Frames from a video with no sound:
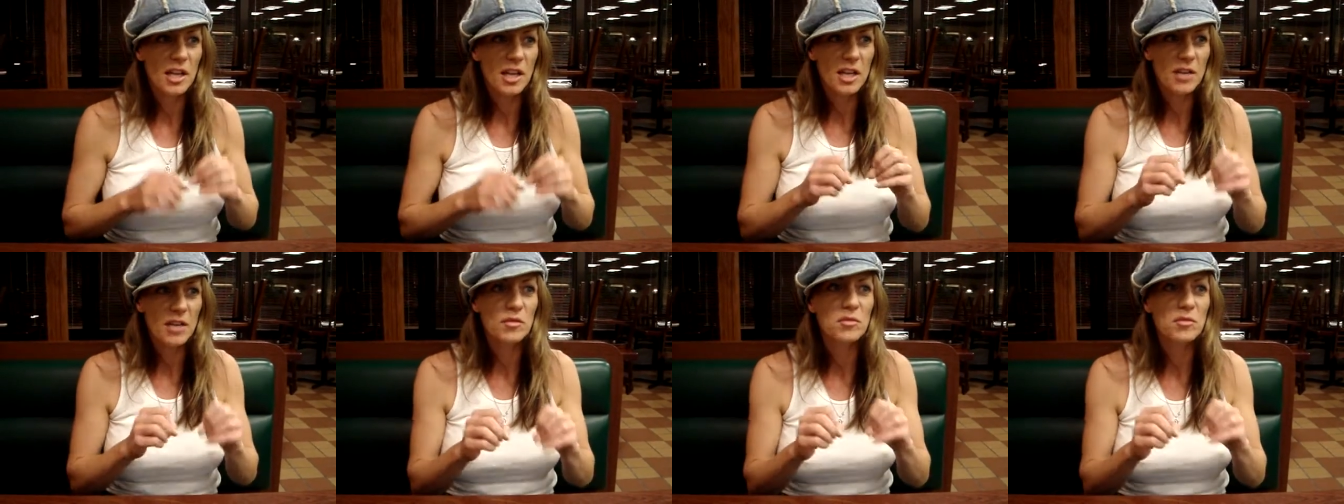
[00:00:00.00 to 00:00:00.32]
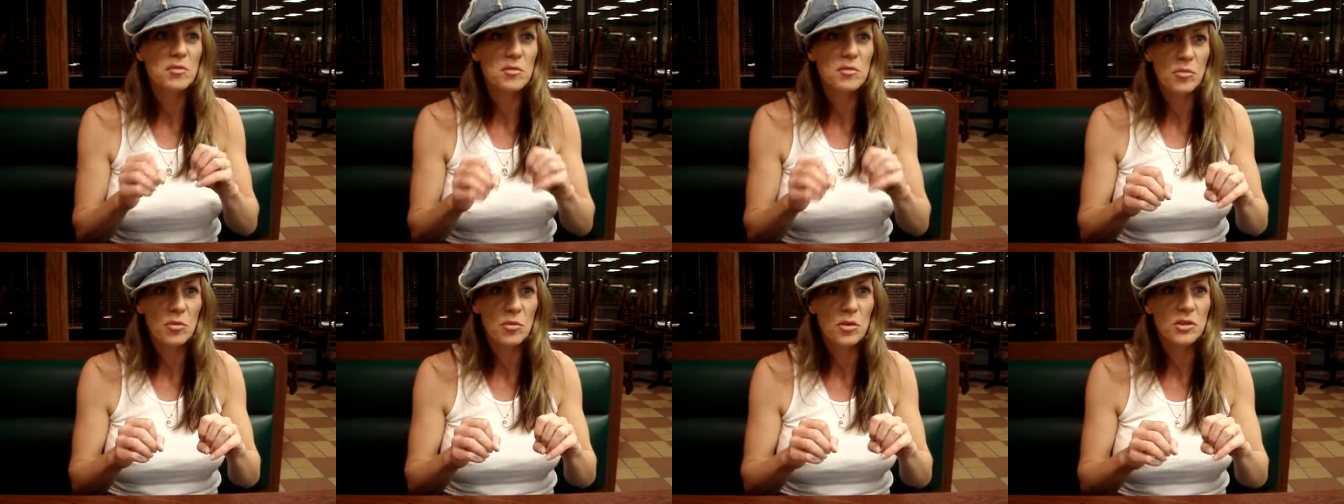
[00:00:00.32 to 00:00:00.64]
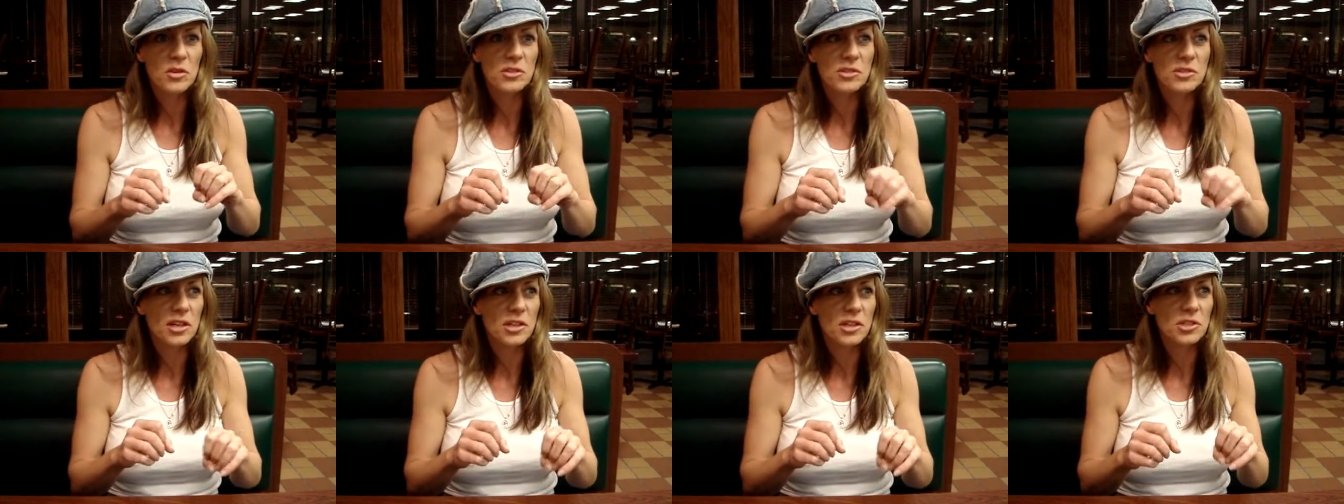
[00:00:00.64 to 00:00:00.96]
given me
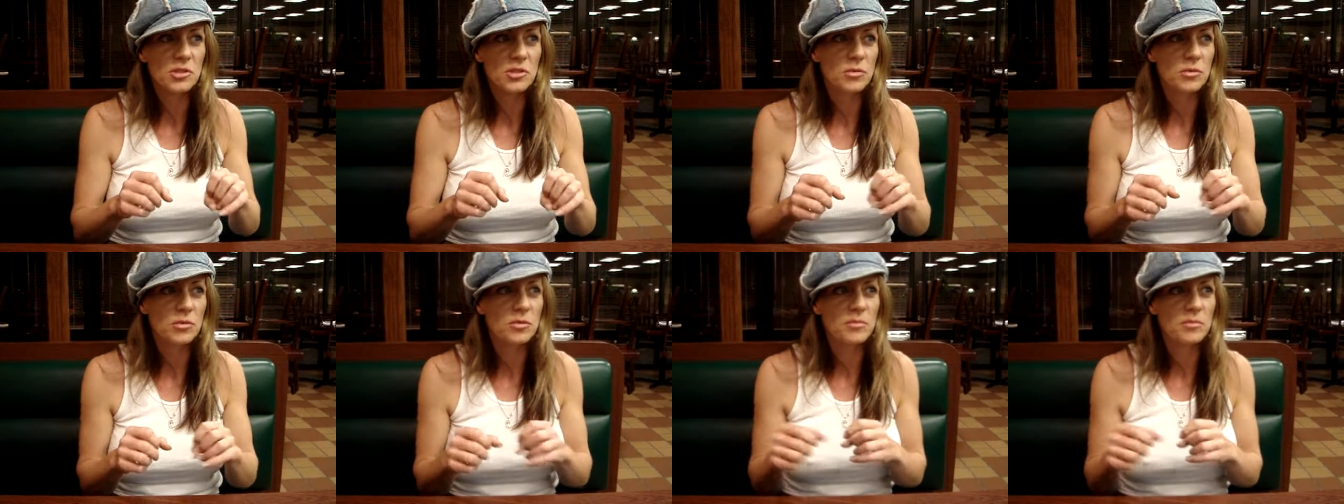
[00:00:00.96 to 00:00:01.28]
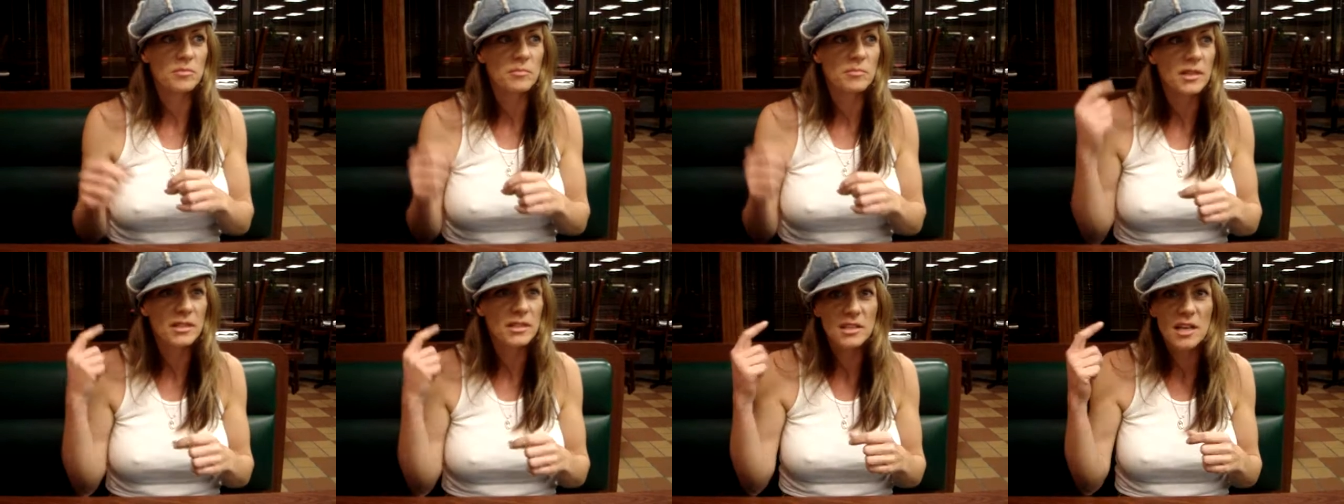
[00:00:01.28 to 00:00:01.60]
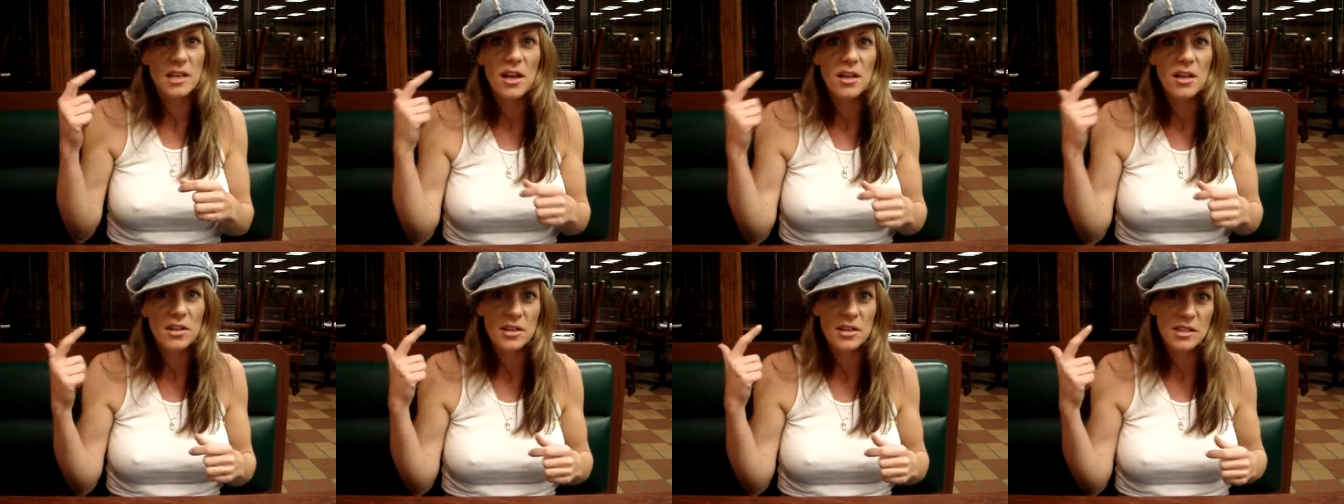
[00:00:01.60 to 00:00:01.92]
more sexual
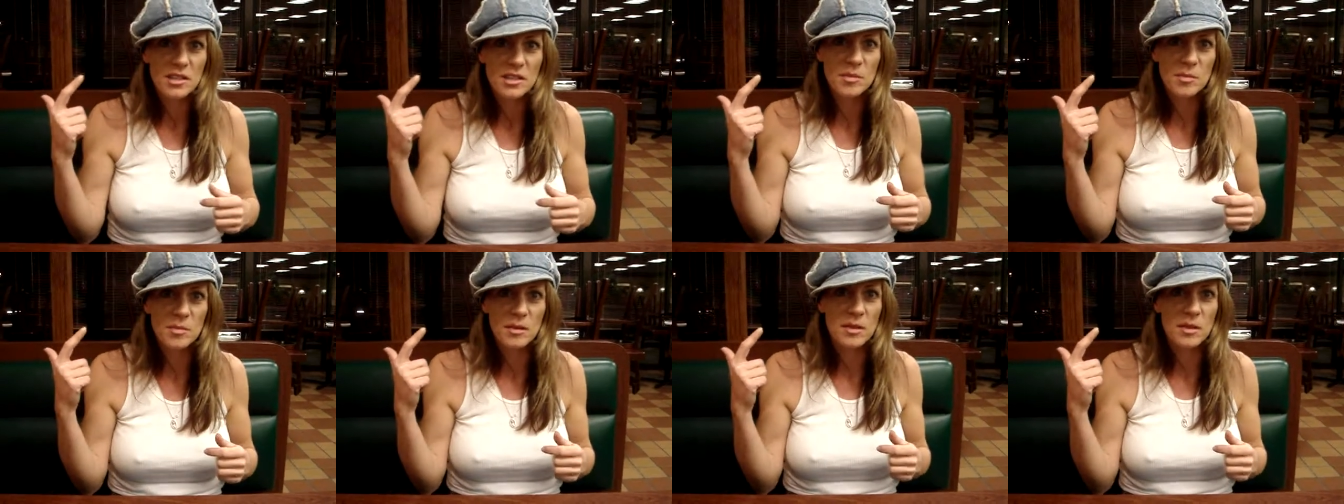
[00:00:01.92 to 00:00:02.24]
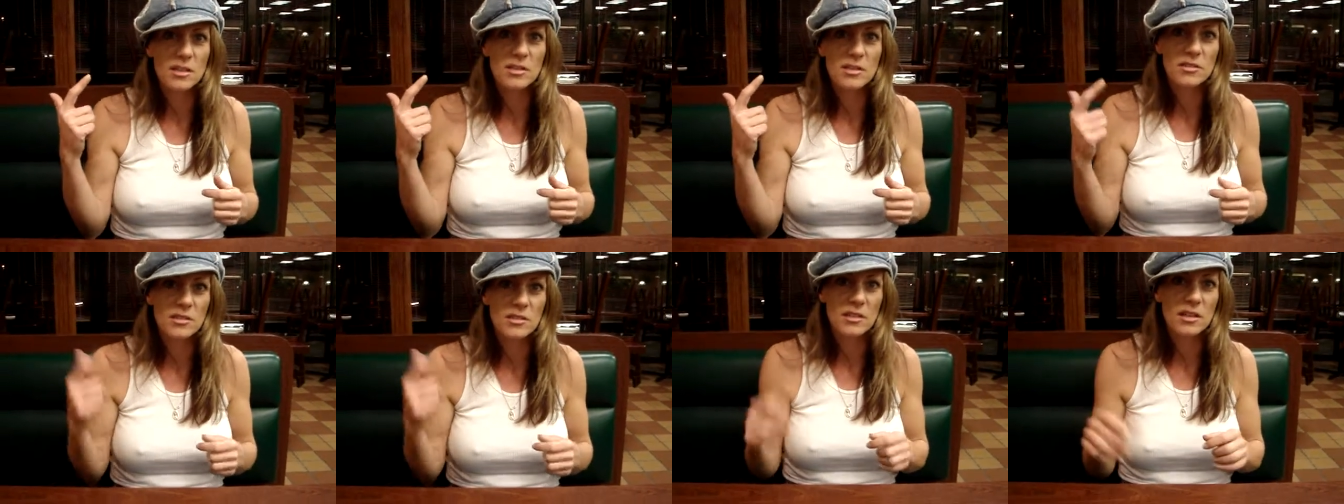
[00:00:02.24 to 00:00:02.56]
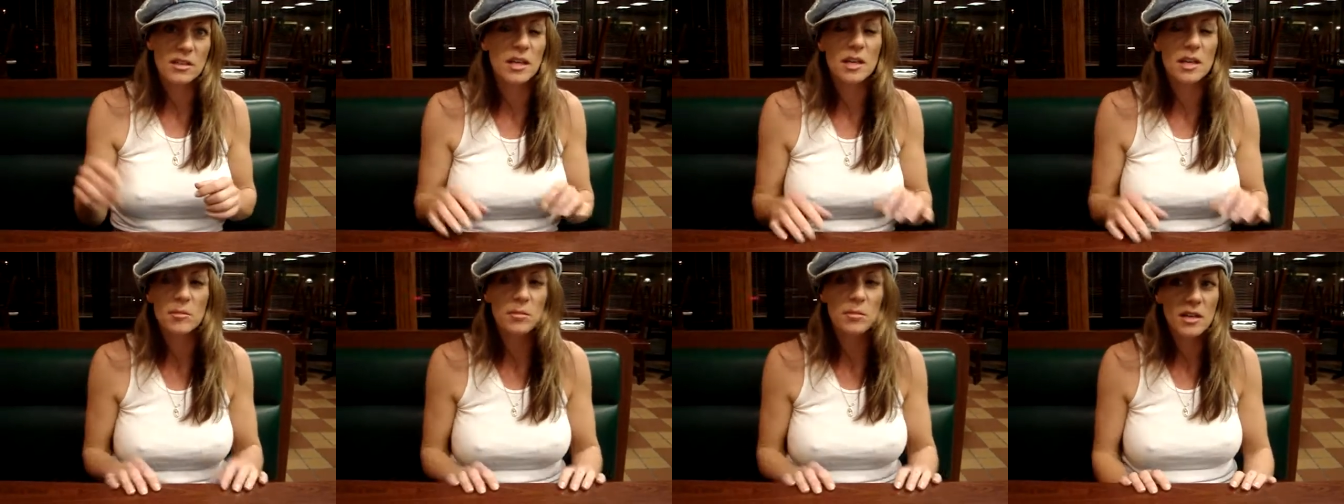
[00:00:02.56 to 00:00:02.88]
mentality experience
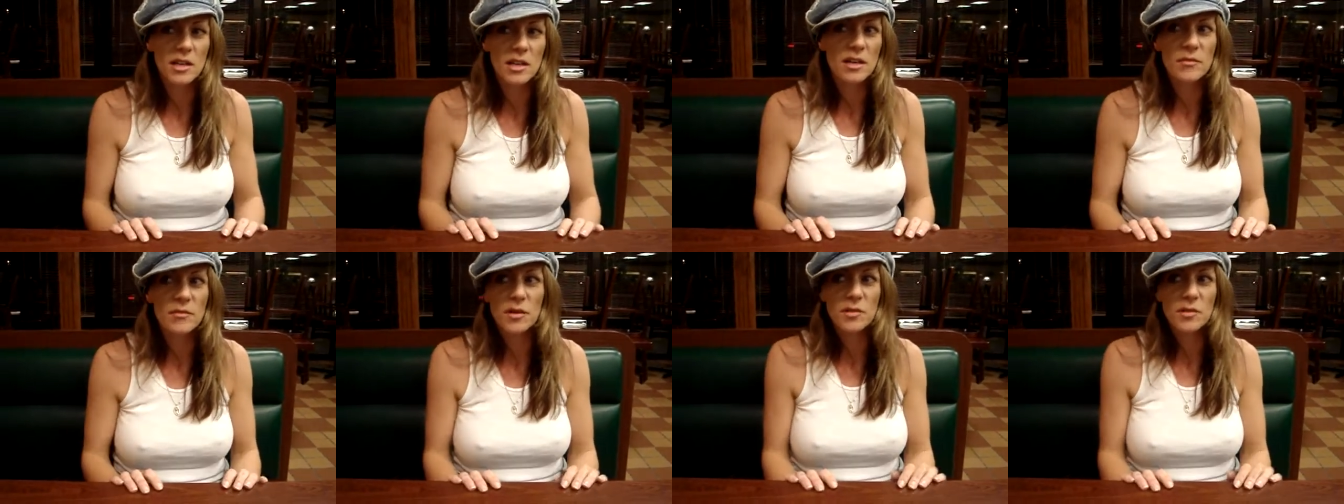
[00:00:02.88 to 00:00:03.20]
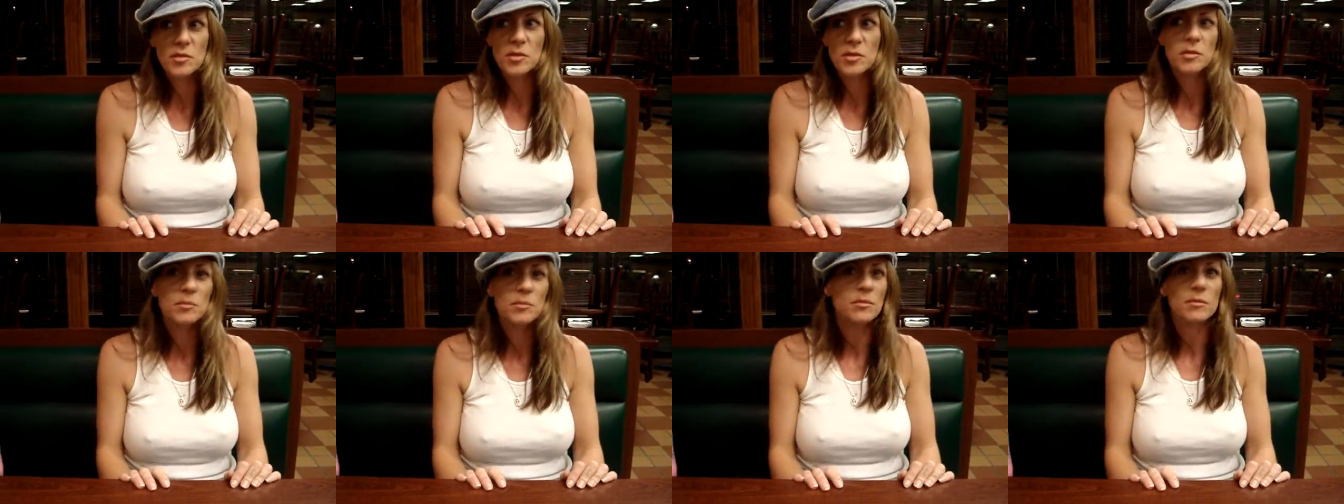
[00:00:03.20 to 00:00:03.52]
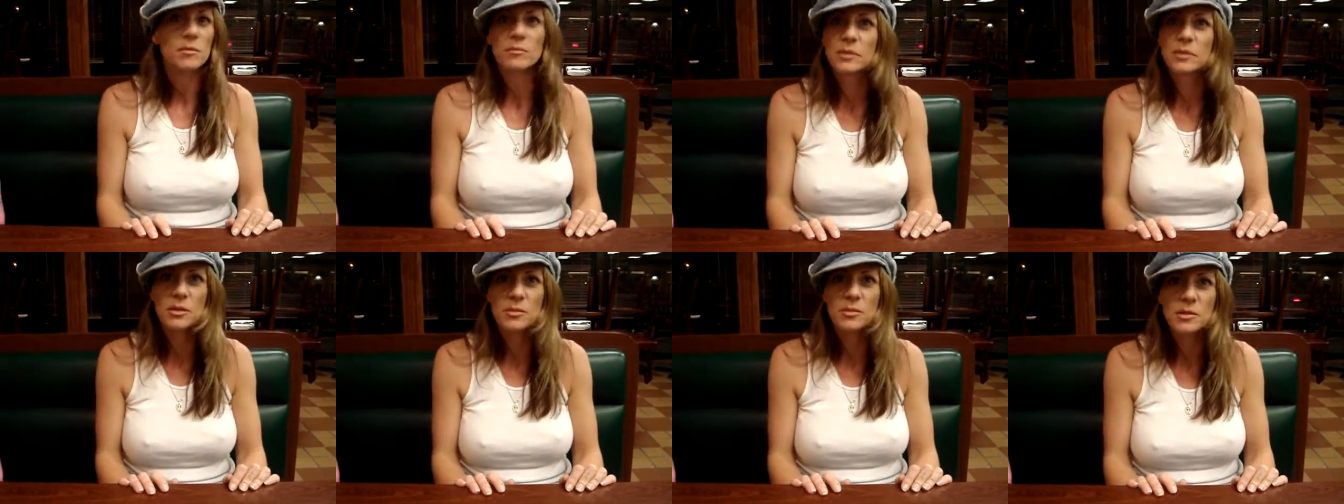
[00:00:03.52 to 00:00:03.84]
than anybody I've
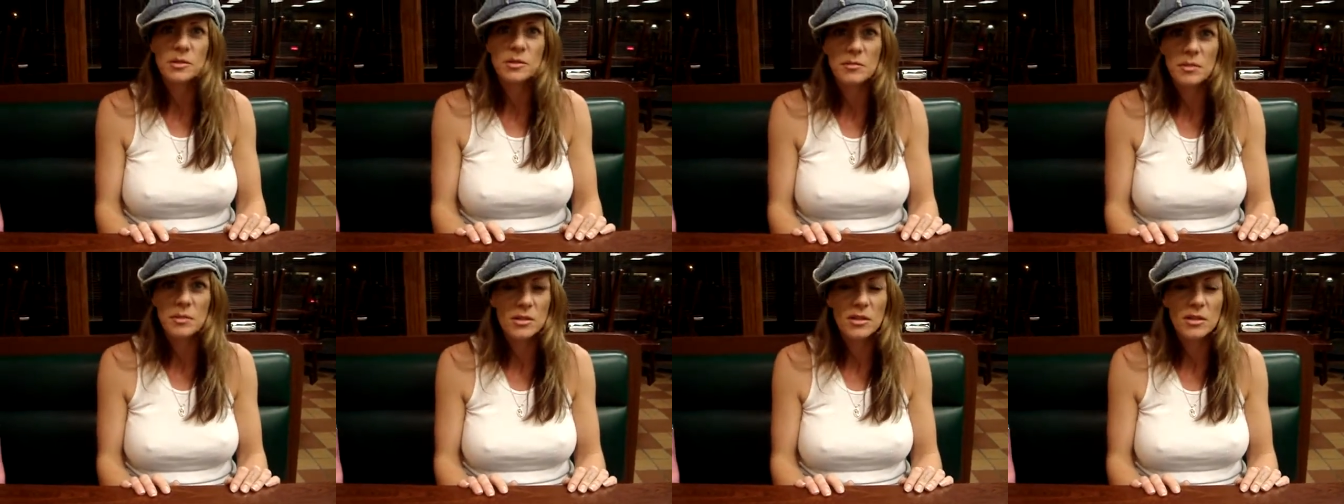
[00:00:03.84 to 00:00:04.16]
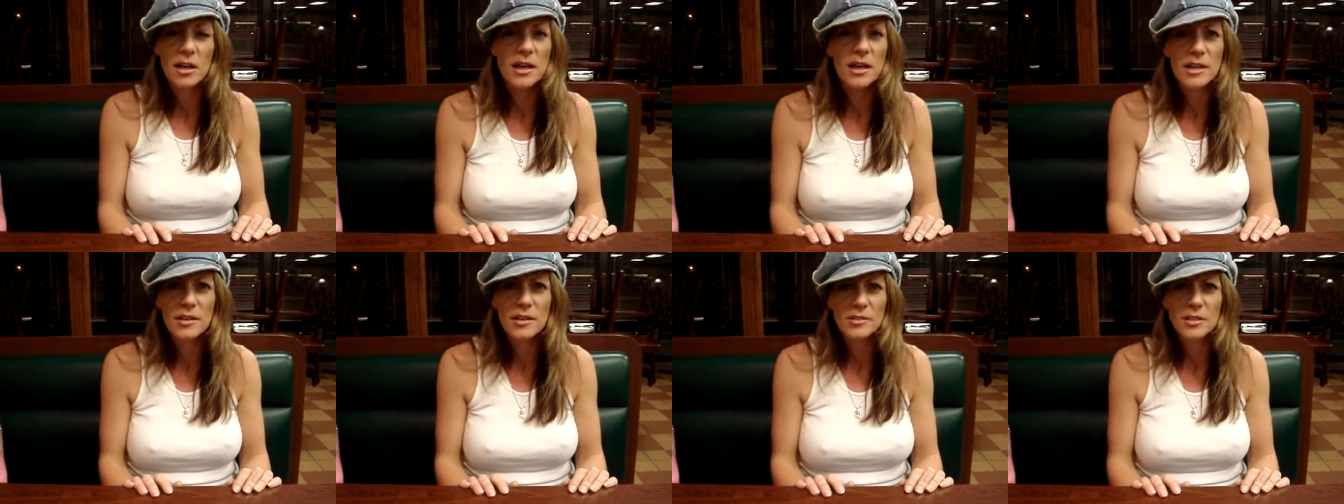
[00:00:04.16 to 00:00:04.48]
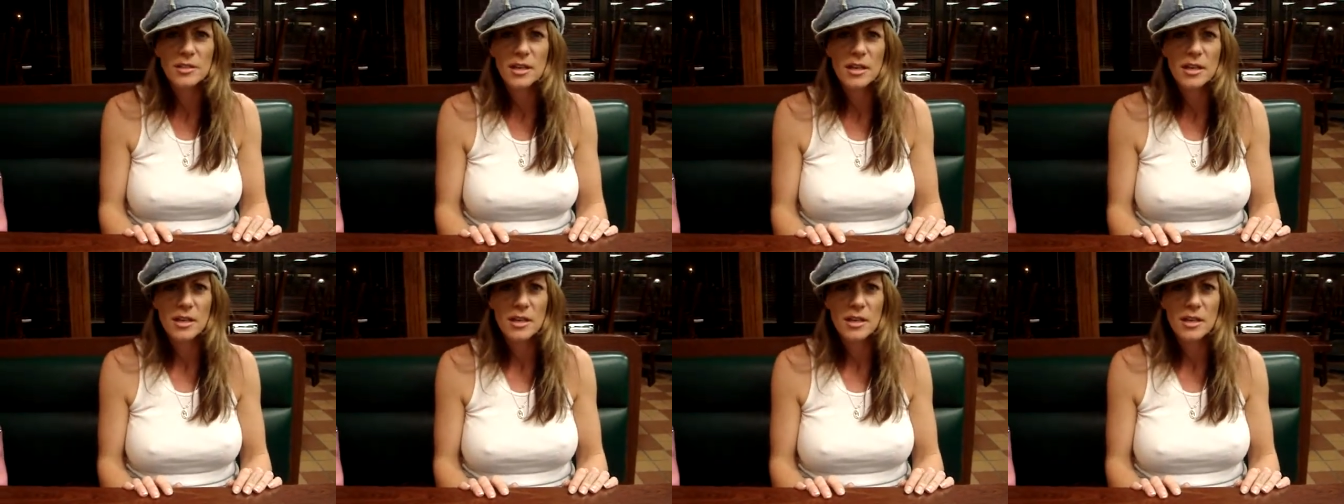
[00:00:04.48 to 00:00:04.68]
ever been with in my life.